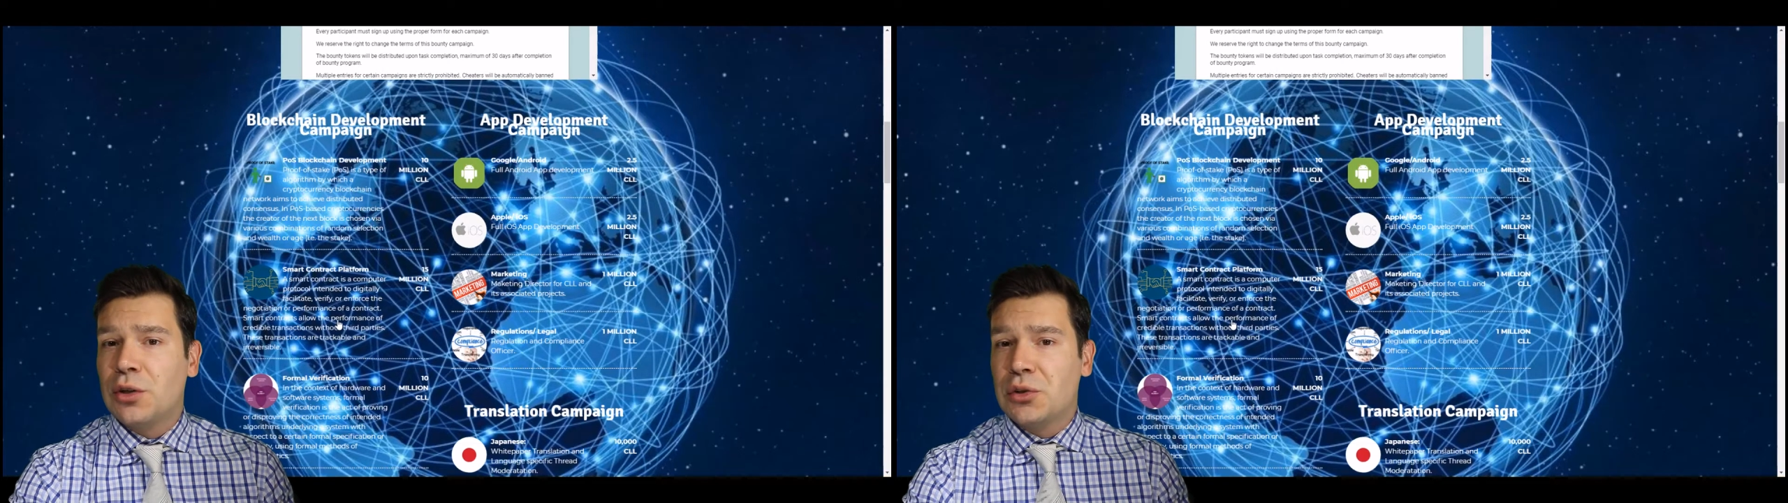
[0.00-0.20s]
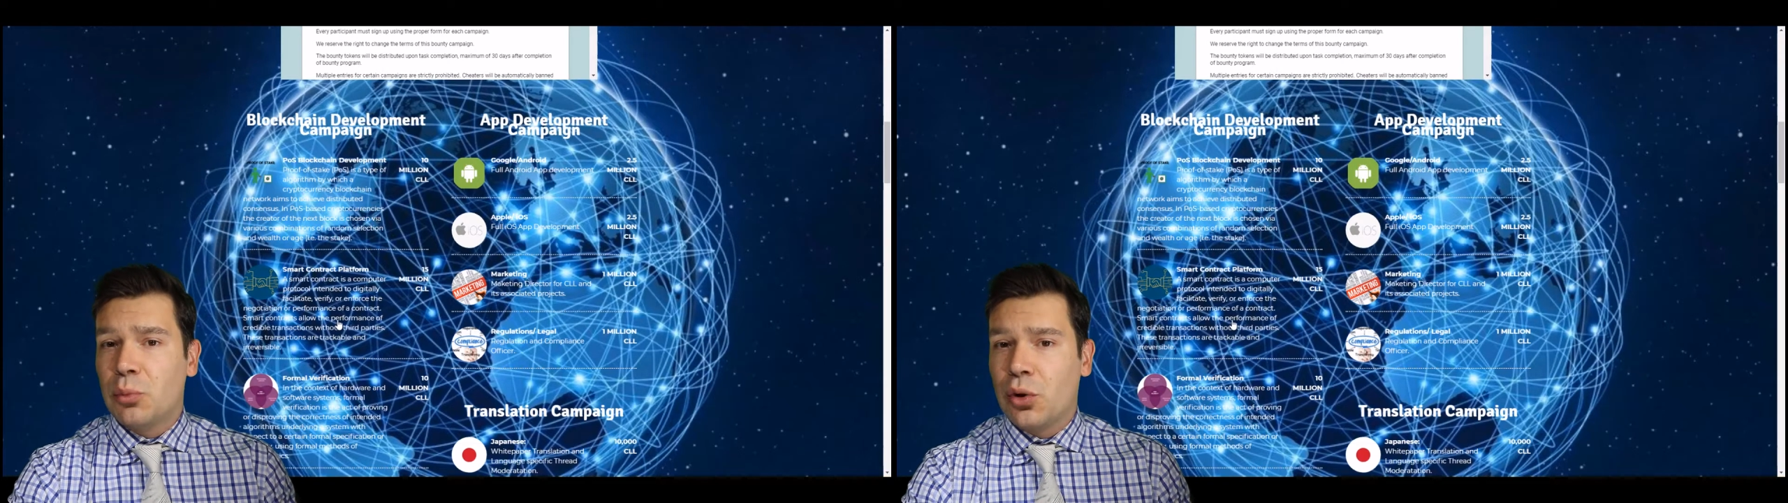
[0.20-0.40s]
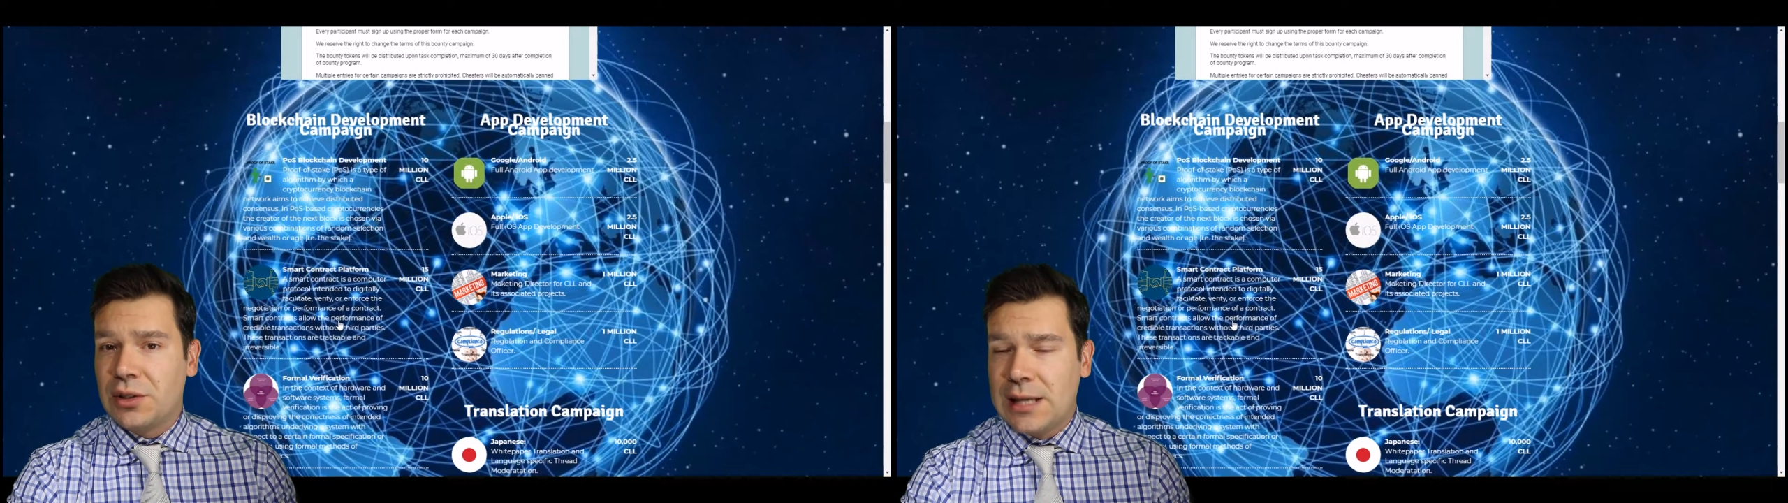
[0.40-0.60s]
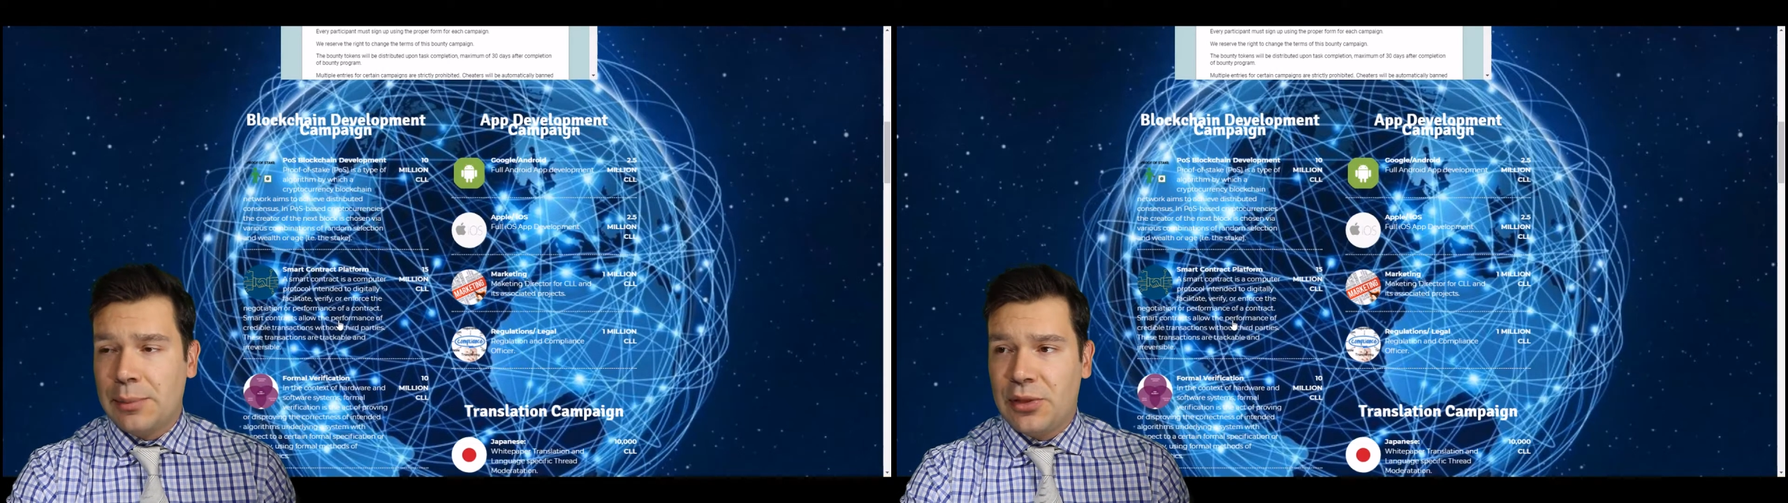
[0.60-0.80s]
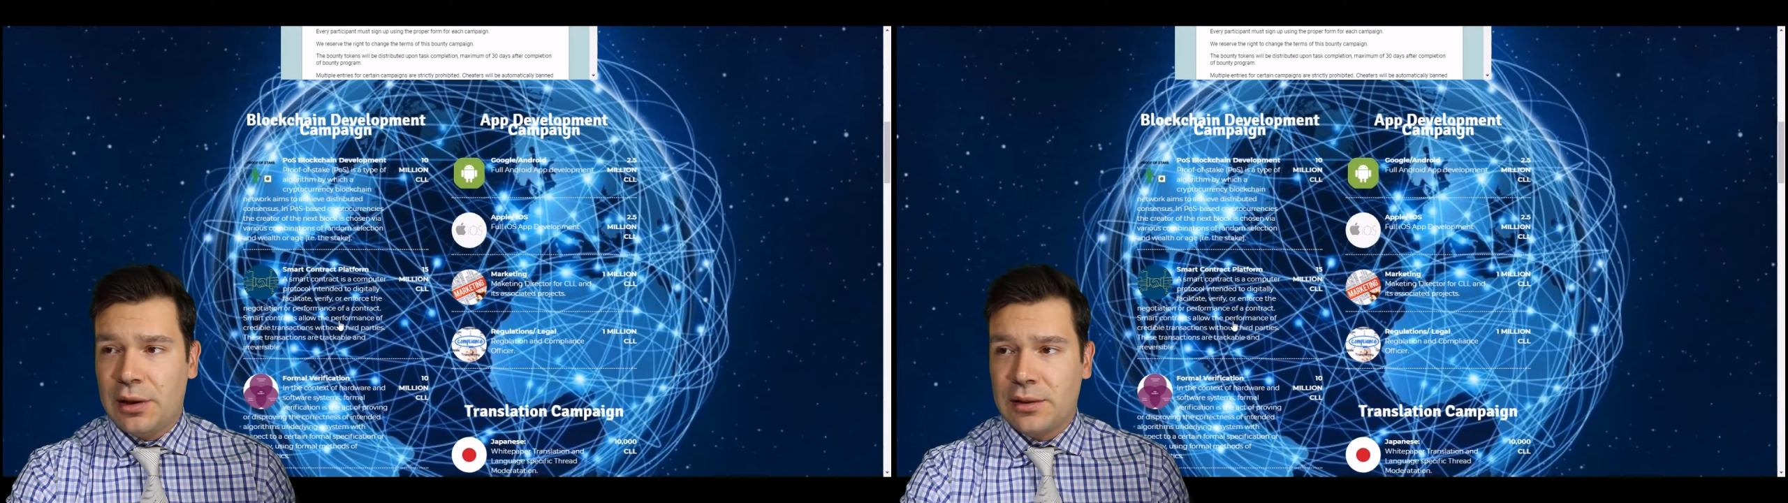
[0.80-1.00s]
into more
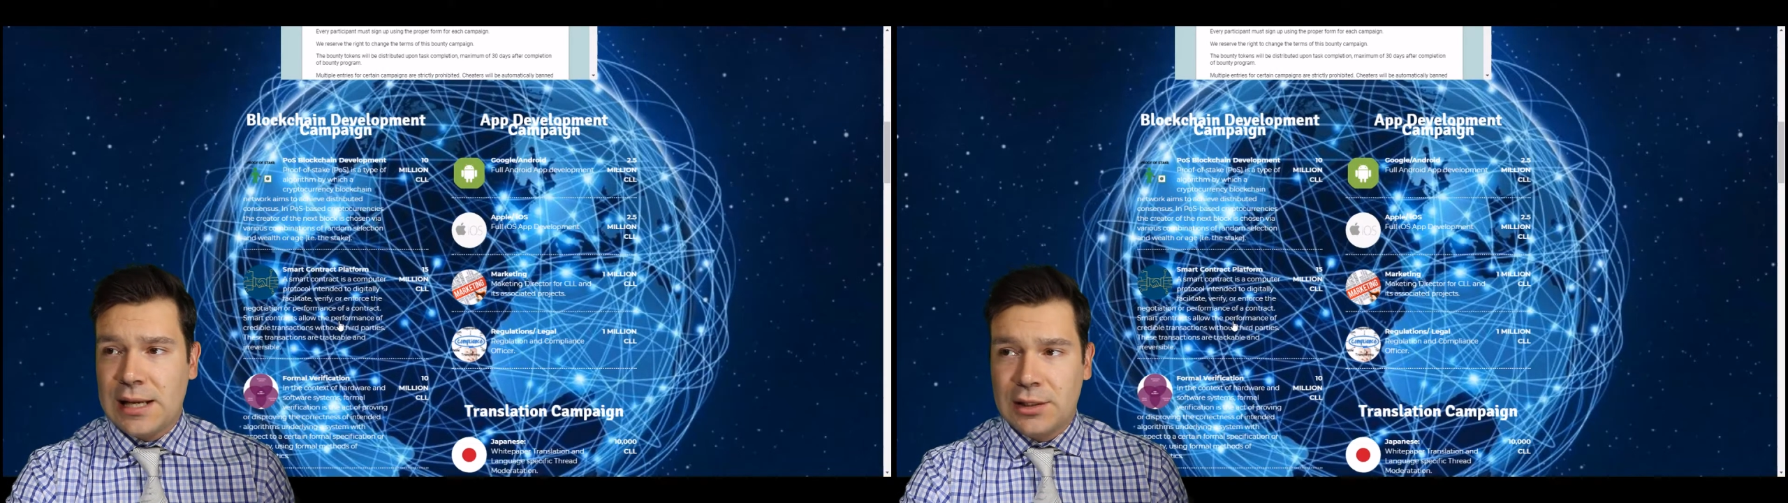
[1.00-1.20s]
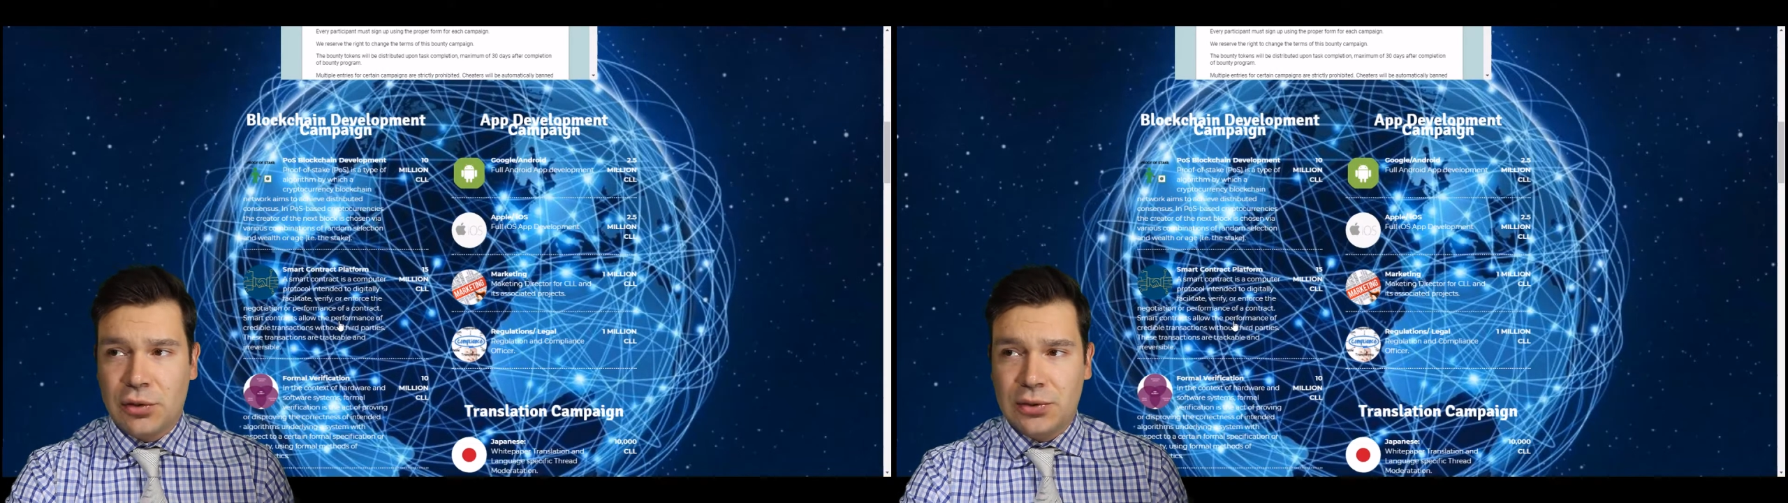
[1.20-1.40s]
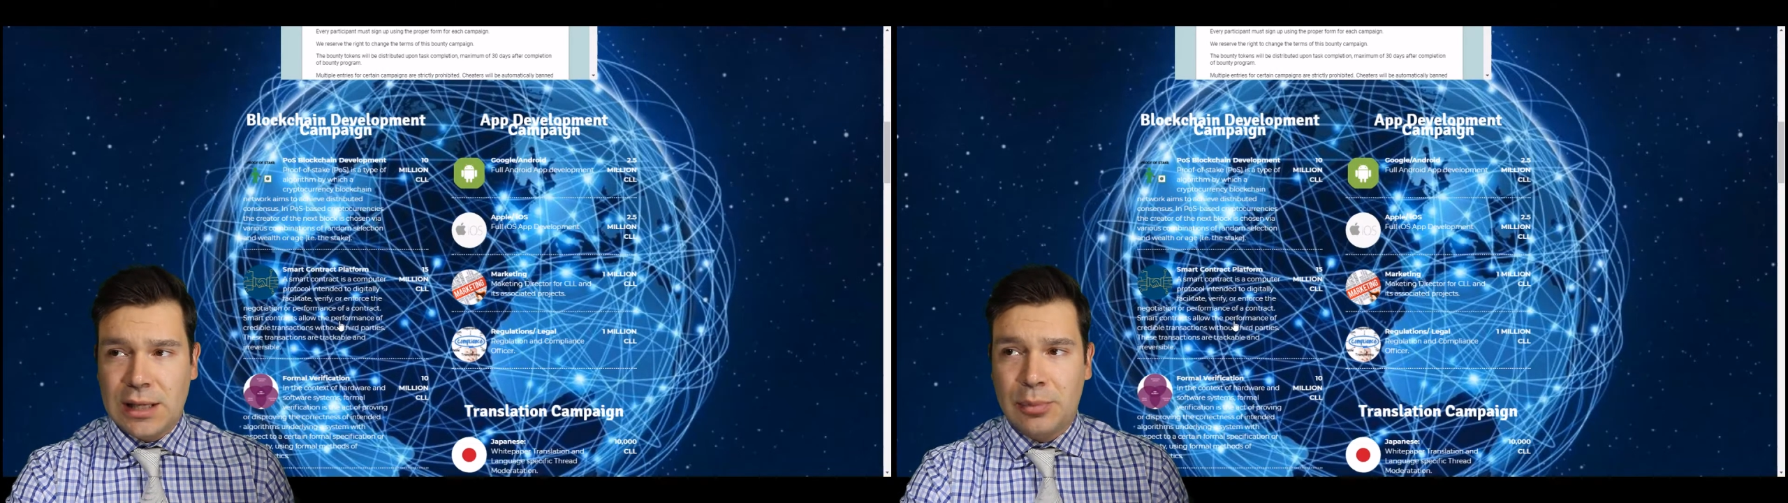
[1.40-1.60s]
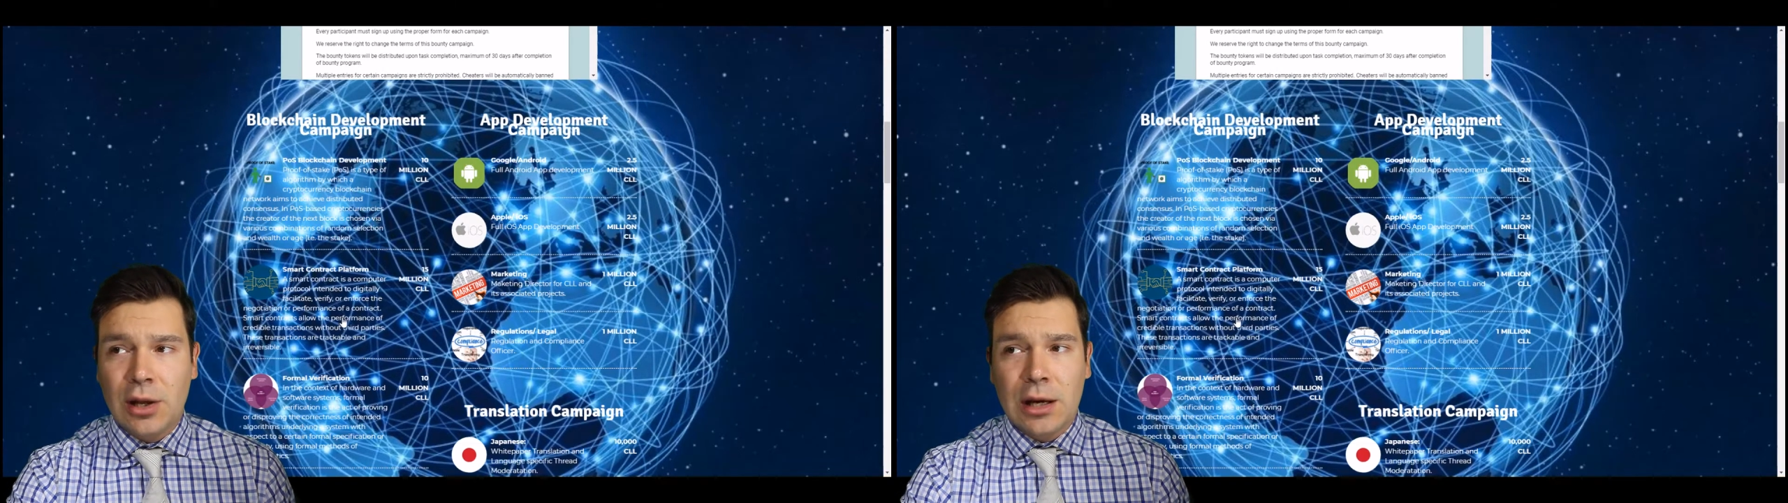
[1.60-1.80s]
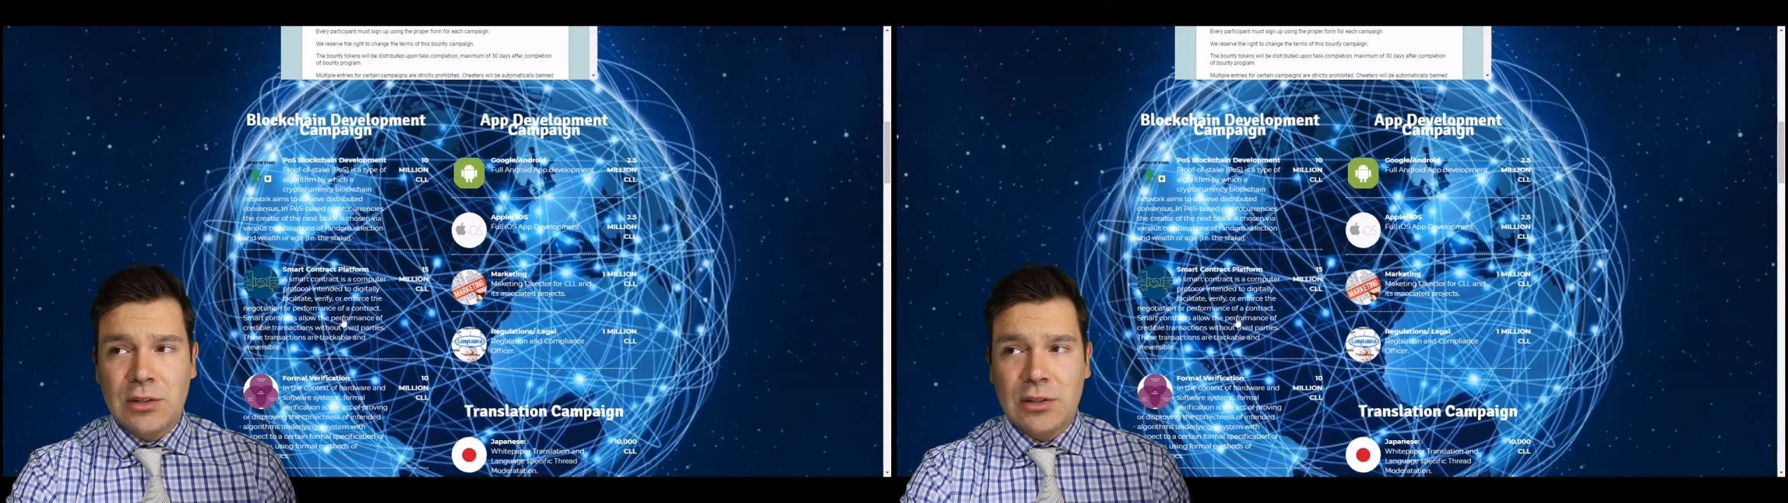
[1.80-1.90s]
depth here, technical depth,